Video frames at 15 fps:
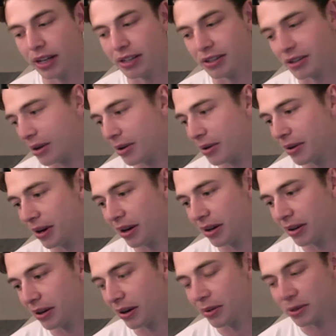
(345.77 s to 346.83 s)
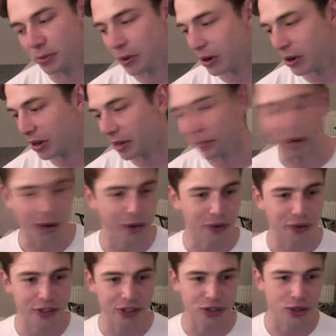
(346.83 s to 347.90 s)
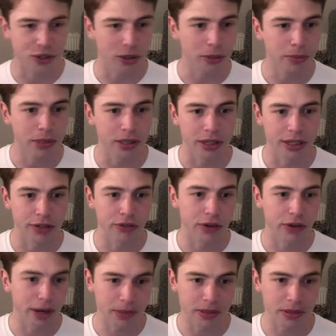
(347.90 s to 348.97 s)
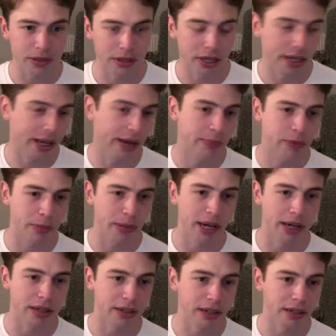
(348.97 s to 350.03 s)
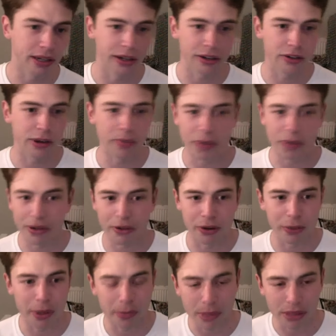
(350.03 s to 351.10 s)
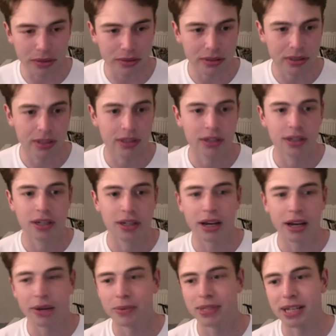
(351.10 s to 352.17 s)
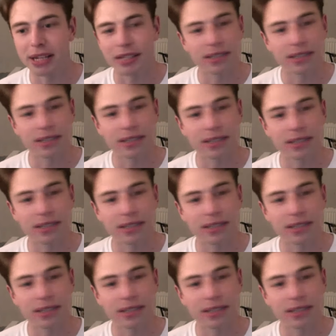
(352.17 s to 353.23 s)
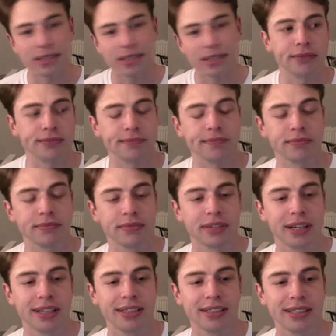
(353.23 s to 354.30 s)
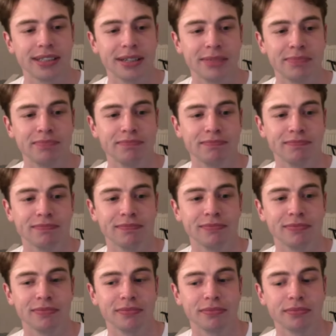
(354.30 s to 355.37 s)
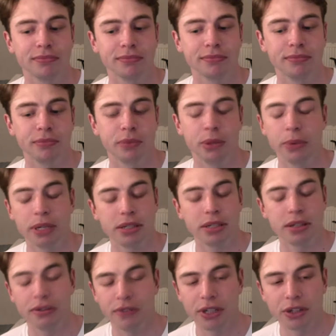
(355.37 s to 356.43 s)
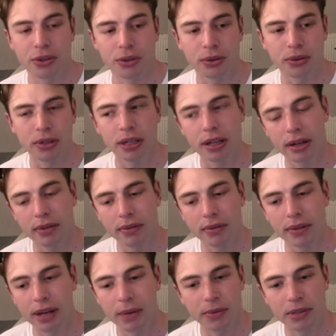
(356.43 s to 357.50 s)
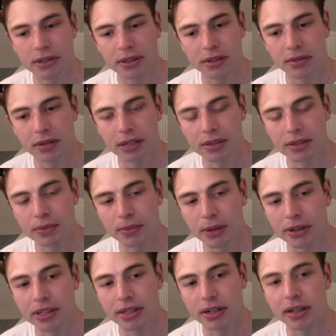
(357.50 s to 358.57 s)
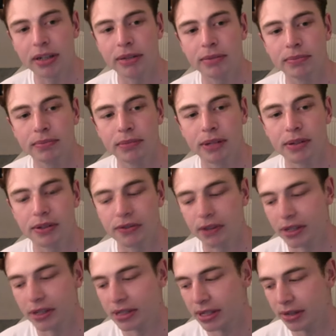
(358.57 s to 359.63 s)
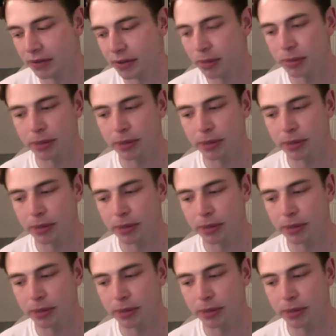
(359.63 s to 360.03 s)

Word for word: And so I was working my office job and I grabbed a cameraman and I grabbed their equipment. I was like, see you later, I'm off. And we went to the vigil, and then that's where it started. That was the first day of